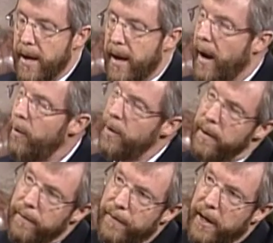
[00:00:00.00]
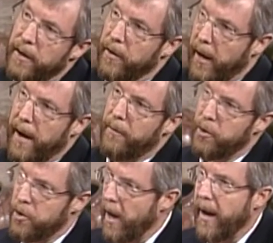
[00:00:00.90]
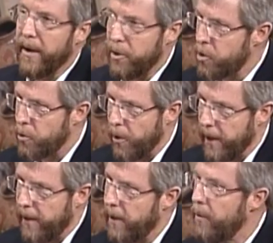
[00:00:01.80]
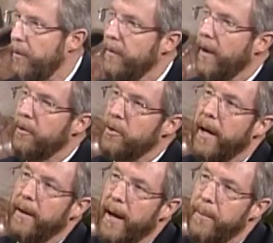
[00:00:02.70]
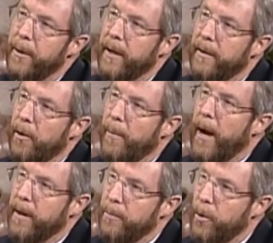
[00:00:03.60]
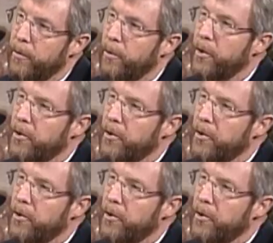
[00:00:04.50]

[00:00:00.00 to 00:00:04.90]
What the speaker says: How are they affecting the average guy on the street? How is that happening in their pocketbook, for example?